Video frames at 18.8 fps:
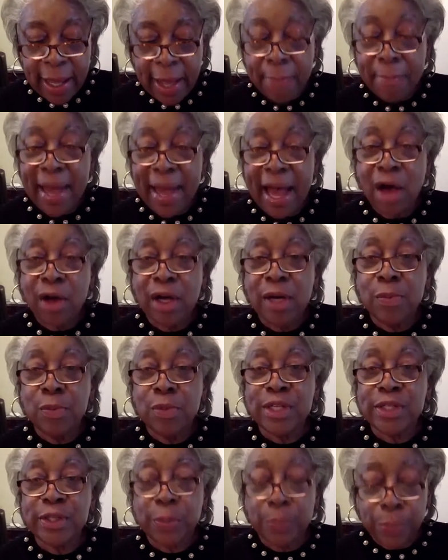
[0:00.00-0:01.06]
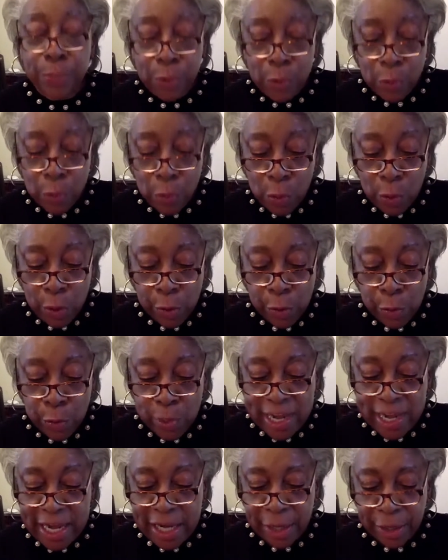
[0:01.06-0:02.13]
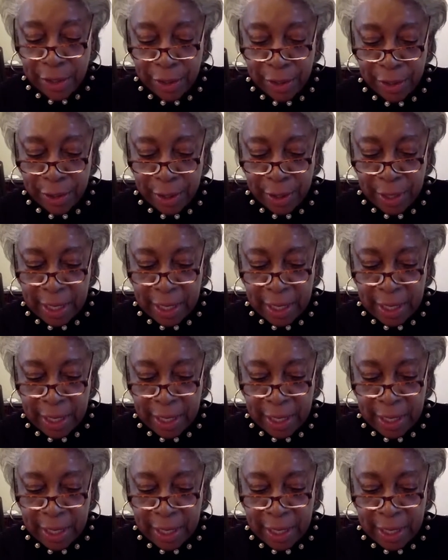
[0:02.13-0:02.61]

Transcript: Malcolm was a poor reader.